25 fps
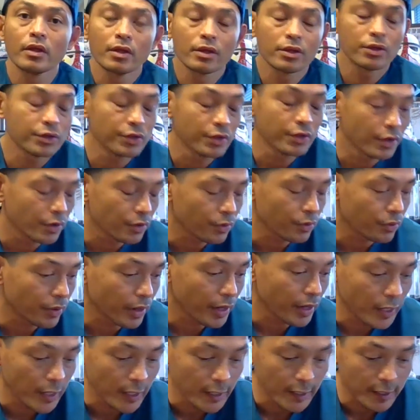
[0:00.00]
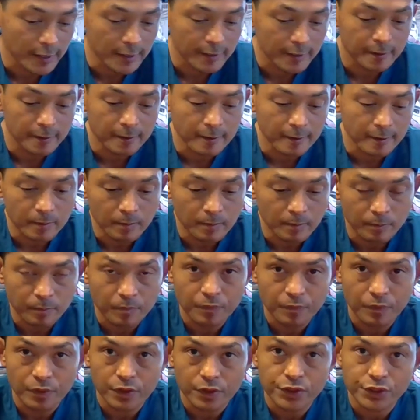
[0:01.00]
you know, and um,
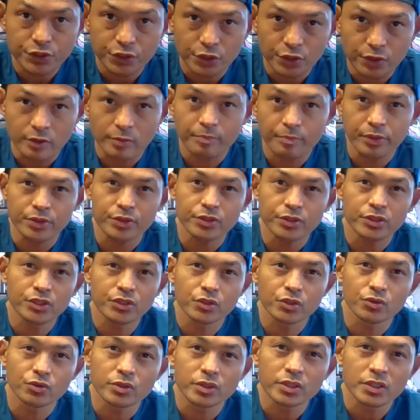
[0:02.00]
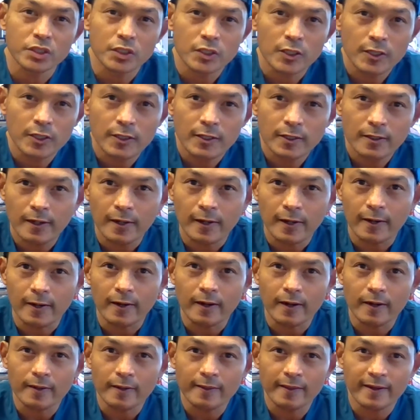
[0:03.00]
there's certain pursuits
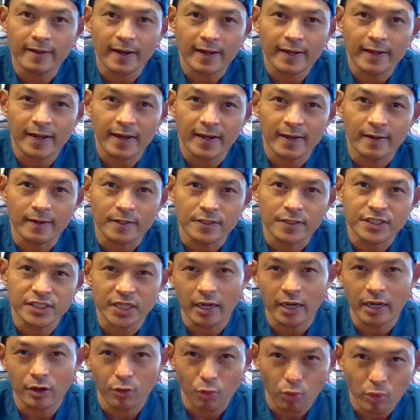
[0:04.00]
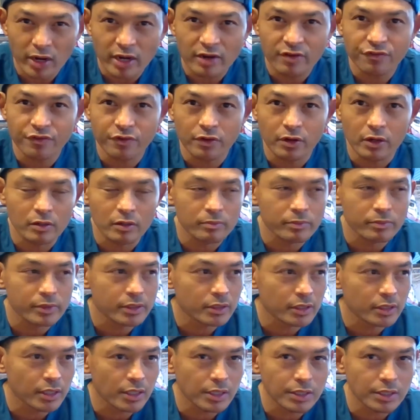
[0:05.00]
uh, that I kind of shied away from
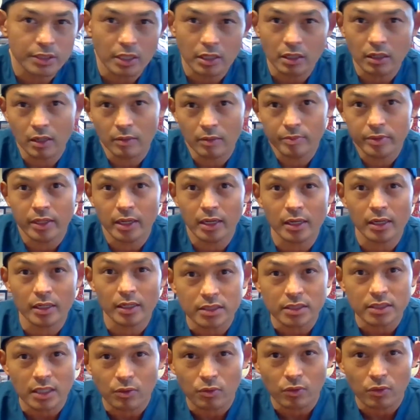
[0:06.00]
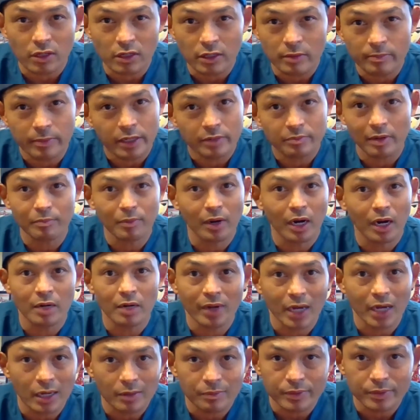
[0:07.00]
because I'll be honest, I wanted to make my mom
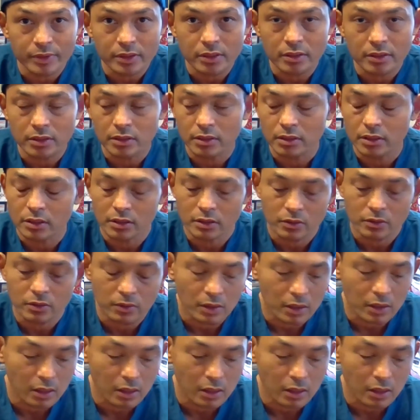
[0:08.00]
happy, you know.